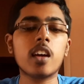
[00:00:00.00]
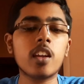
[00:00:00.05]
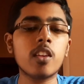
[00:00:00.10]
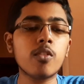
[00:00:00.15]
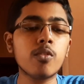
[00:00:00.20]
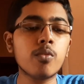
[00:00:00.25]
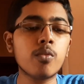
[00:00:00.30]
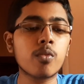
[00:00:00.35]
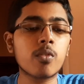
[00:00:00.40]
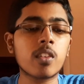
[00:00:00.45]
that
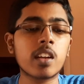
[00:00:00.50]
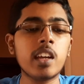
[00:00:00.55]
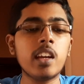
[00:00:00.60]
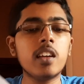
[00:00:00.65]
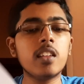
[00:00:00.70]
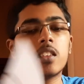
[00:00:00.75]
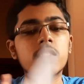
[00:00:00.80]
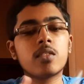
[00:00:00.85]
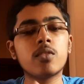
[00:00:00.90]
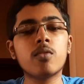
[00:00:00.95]
you
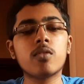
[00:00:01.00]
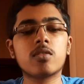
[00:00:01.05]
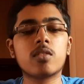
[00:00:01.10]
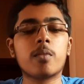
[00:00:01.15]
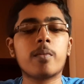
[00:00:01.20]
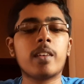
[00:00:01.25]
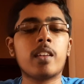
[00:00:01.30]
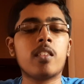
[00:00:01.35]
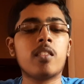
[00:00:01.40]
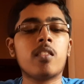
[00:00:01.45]
read this
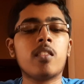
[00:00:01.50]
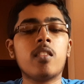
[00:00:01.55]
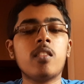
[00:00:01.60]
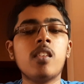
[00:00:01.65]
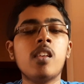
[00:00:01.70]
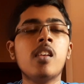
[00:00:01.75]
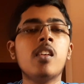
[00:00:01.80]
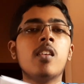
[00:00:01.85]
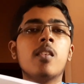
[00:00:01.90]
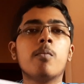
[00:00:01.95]
user manual.
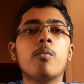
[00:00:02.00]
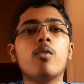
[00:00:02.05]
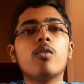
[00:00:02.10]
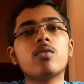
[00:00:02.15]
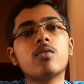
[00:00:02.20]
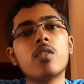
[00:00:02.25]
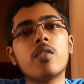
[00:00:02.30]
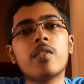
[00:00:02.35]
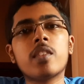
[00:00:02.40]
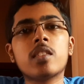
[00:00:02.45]

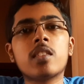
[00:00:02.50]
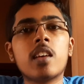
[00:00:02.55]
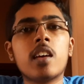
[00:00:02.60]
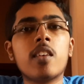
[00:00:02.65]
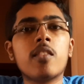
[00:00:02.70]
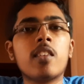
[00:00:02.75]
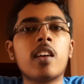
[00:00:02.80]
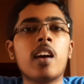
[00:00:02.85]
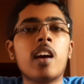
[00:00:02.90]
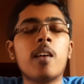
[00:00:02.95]
Most of us
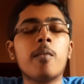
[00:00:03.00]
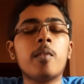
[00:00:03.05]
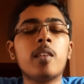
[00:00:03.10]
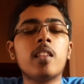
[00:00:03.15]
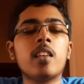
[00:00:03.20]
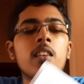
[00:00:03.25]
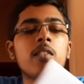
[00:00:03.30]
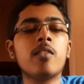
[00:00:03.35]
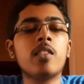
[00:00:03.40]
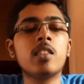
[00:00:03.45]
have the
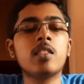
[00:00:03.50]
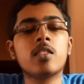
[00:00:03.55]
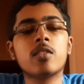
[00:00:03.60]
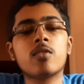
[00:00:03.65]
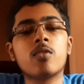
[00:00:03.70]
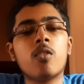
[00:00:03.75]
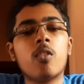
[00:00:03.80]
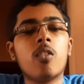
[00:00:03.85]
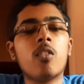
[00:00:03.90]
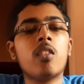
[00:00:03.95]
habit that we
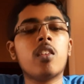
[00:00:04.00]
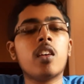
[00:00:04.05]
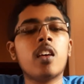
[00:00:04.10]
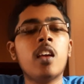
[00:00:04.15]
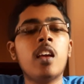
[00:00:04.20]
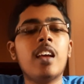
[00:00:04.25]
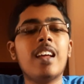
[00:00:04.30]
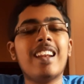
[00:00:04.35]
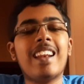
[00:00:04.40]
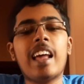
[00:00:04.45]
just don't
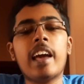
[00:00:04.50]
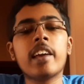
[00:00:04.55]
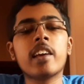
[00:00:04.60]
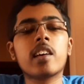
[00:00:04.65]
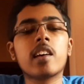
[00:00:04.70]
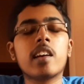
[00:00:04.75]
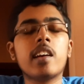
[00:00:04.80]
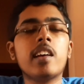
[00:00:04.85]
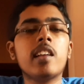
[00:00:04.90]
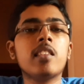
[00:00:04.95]

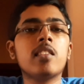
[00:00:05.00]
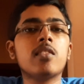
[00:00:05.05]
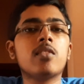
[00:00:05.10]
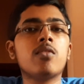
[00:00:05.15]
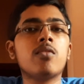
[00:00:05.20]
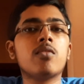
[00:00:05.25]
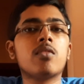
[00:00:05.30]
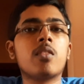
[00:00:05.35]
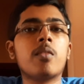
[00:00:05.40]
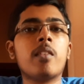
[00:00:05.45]
like reading
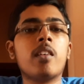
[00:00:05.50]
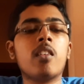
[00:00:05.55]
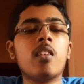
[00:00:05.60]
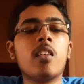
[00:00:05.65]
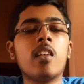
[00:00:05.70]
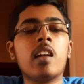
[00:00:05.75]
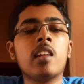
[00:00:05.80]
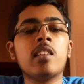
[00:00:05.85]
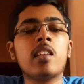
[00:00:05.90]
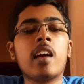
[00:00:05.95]
this user
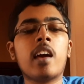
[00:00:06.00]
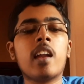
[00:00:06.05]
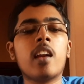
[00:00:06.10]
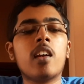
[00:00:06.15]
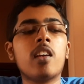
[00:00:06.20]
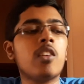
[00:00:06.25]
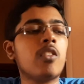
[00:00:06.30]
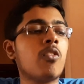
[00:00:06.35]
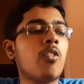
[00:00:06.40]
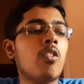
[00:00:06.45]
manual and
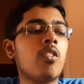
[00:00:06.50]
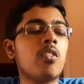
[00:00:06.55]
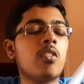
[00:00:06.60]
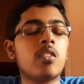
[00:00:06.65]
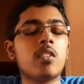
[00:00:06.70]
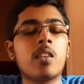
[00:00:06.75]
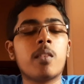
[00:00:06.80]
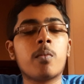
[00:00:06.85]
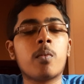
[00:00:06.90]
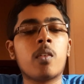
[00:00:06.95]
directly go
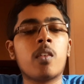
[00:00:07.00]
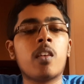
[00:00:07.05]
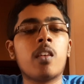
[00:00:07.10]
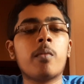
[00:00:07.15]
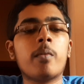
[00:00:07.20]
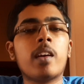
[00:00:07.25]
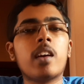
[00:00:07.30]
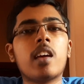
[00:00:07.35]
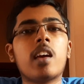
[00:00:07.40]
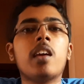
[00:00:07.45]
into the
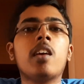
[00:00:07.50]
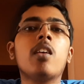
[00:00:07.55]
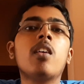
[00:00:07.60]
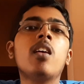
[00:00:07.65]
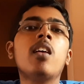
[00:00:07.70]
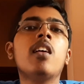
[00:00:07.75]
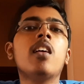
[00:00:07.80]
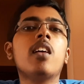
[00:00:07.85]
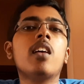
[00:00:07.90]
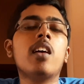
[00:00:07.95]
program, but I
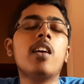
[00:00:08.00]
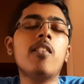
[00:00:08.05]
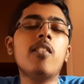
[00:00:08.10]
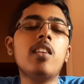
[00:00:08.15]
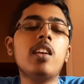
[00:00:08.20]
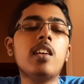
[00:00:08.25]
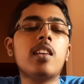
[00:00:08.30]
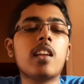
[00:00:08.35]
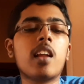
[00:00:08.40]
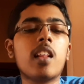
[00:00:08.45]

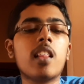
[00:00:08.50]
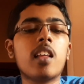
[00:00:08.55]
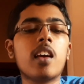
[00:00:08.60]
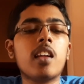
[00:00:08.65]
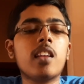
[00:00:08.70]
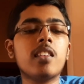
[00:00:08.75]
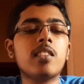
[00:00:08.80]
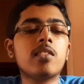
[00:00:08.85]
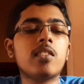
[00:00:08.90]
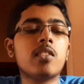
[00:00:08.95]
heavily tell
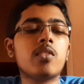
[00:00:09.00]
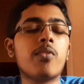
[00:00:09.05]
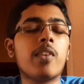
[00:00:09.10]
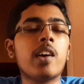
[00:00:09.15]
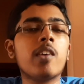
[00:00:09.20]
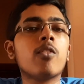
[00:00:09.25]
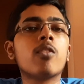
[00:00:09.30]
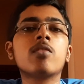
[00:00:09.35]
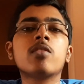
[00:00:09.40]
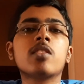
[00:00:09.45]
that it's just
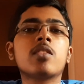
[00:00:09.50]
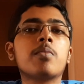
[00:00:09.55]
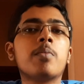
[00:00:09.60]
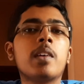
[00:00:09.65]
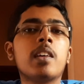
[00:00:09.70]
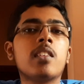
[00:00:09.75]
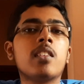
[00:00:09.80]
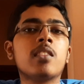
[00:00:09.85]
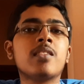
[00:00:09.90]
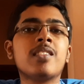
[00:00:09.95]
5 or 6
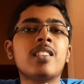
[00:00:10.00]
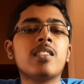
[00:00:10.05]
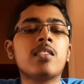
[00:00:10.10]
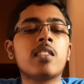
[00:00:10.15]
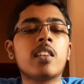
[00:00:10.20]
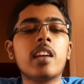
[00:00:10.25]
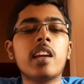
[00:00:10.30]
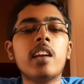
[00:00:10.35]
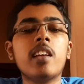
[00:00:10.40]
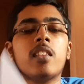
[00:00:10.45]
pages.
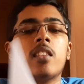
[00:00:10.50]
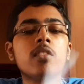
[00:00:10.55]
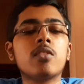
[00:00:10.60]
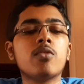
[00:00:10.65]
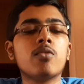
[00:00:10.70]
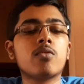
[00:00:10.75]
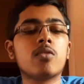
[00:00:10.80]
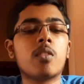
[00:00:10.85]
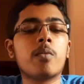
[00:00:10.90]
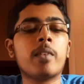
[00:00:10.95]
Just read
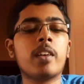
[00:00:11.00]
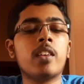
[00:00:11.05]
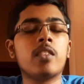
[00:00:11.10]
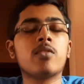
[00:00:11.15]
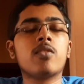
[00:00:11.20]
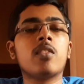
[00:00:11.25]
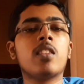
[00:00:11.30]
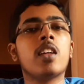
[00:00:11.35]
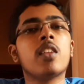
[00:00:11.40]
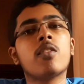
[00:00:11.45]
this user
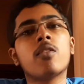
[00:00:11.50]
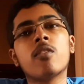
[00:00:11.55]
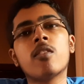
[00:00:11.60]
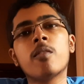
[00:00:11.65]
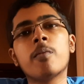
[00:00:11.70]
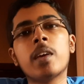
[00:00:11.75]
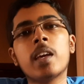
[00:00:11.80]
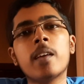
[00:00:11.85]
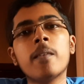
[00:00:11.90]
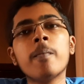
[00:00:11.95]
manual so that you
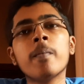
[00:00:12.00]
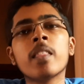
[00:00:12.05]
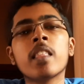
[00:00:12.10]
will be